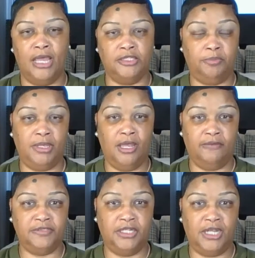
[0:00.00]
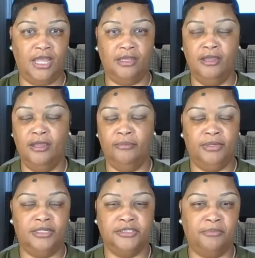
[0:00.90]
SPF today
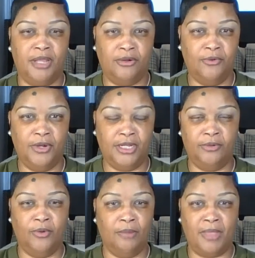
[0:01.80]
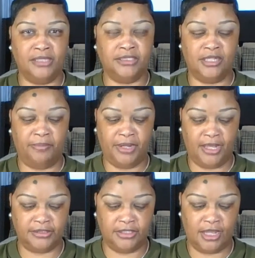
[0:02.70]
because I'm not going anywhere. I'm not stepping
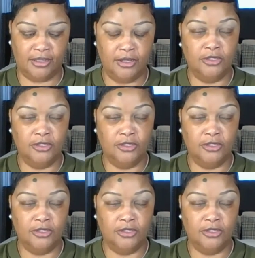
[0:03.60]
out today.